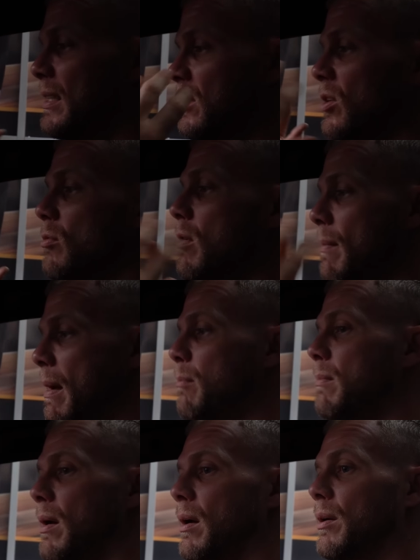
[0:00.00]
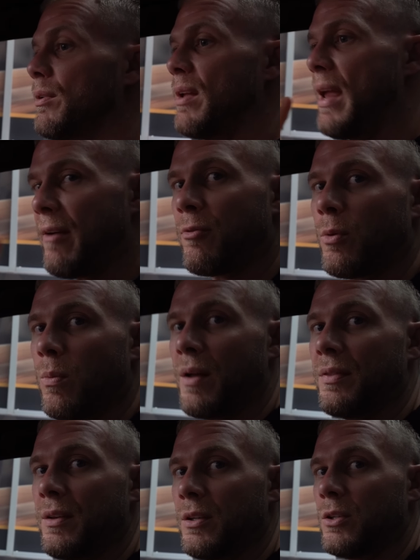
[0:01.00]
is gonna remember
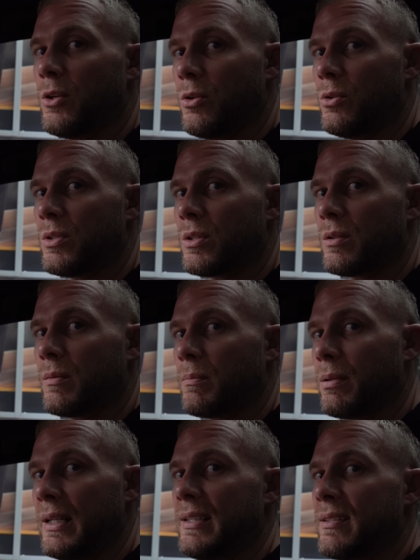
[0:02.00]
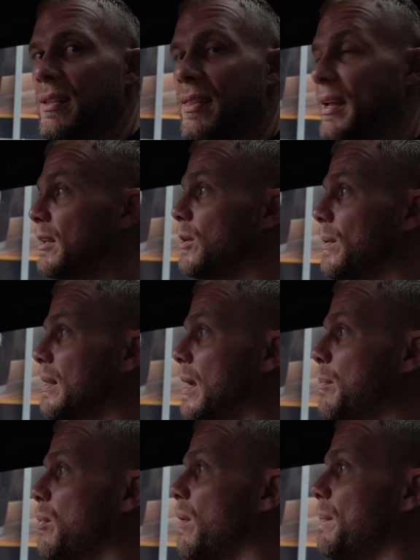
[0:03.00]
everyone that used please and thank you in
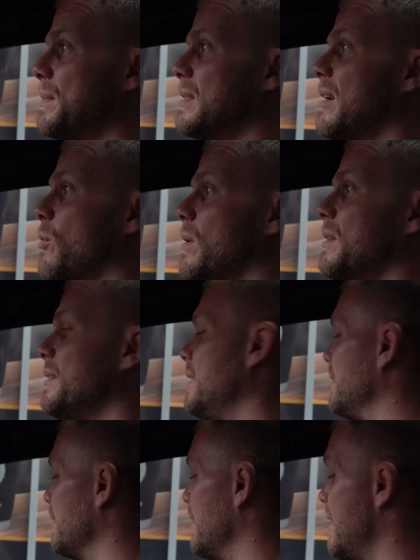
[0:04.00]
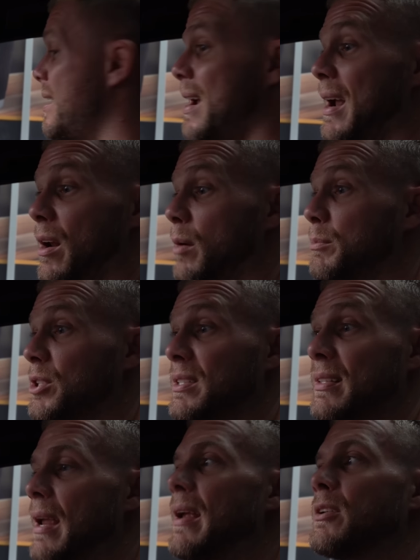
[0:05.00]
their prompts and everyone that didn't. And I'm
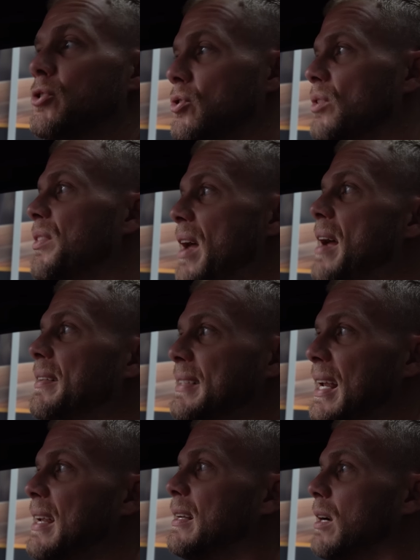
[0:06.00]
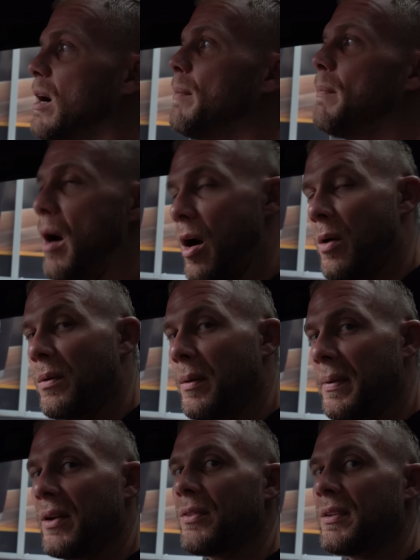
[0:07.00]
just saying, should that day come, I wanna
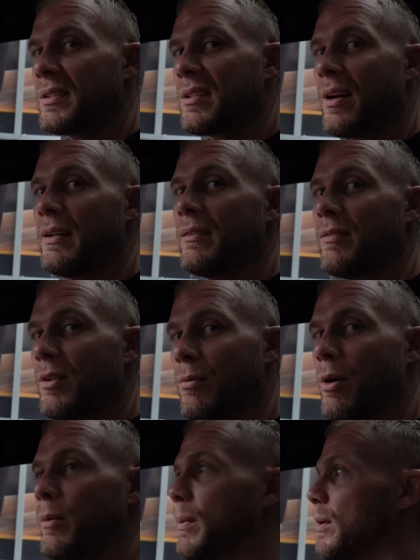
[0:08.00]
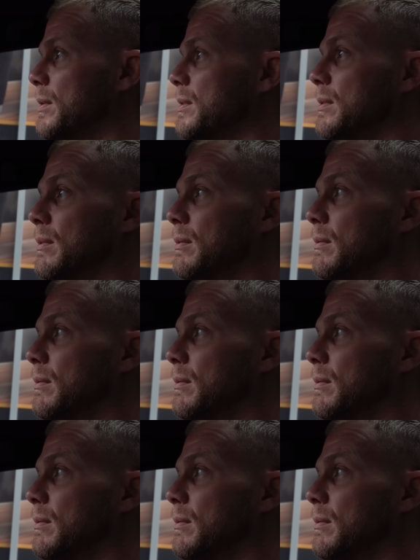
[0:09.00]
be on the side of the robots.